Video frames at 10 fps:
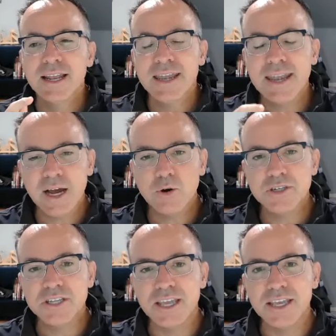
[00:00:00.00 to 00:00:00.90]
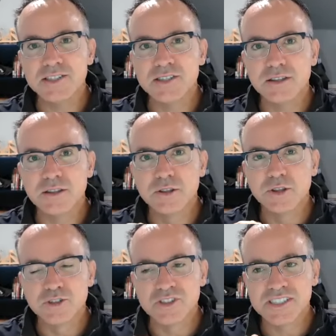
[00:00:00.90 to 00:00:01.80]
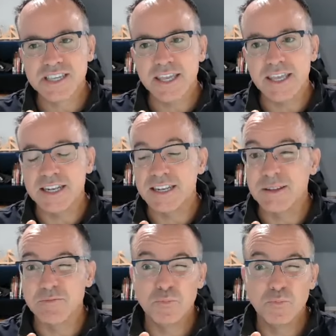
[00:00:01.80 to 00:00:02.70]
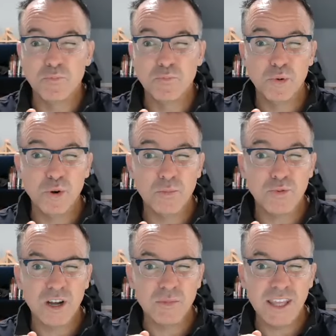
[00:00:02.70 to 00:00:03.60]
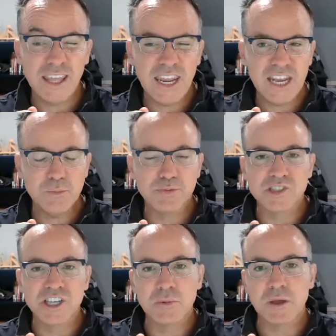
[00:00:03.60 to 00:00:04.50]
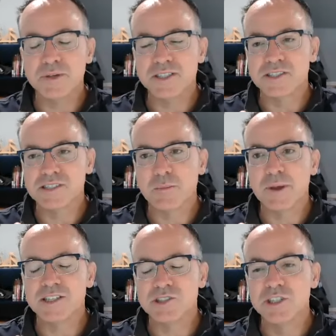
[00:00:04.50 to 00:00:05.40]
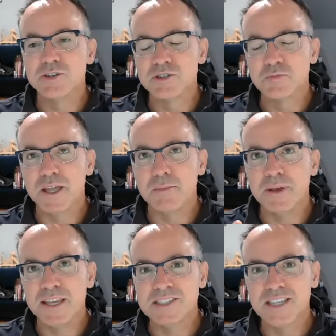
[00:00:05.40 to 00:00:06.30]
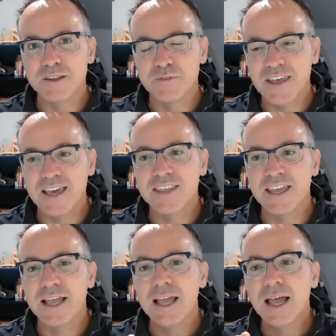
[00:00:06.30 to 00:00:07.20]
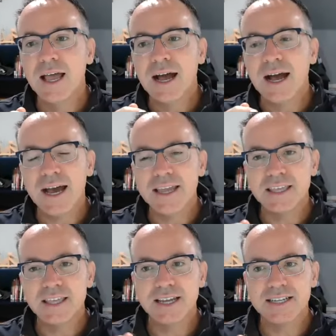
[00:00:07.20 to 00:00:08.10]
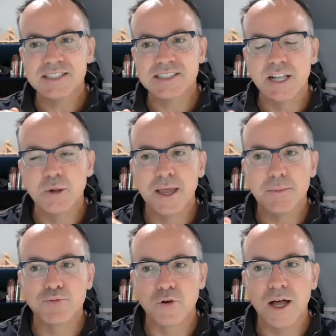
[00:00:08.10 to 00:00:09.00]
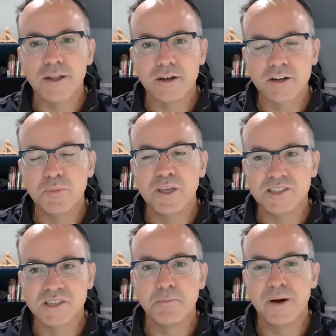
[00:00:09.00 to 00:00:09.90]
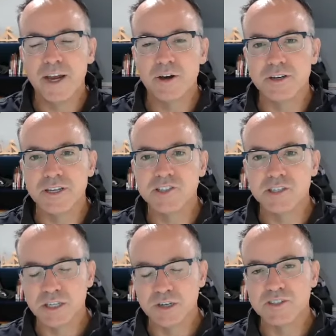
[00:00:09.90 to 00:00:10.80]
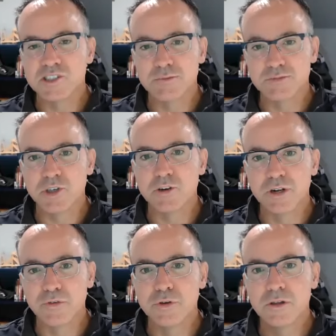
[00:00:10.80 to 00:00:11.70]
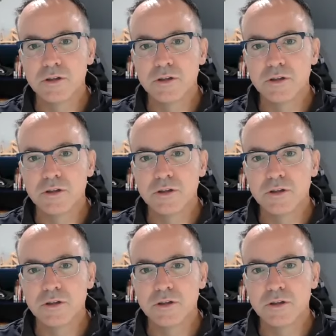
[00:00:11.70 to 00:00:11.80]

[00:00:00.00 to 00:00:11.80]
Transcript: nowadays they're saying, and, and boy, probably 80% of my business in the past year has been based on the fact that I cannot sell my product because the buyer isn't convinced I'm secure enough.